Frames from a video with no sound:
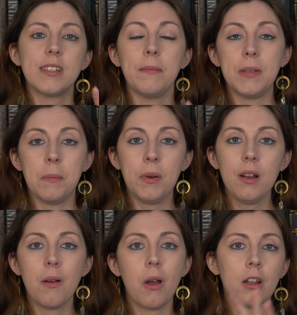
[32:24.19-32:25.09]

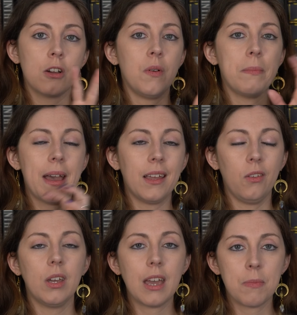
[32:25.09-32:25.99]
September, going back and
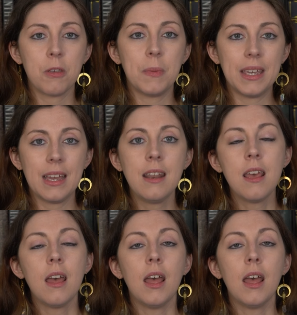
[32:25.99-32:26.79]
looking at them again,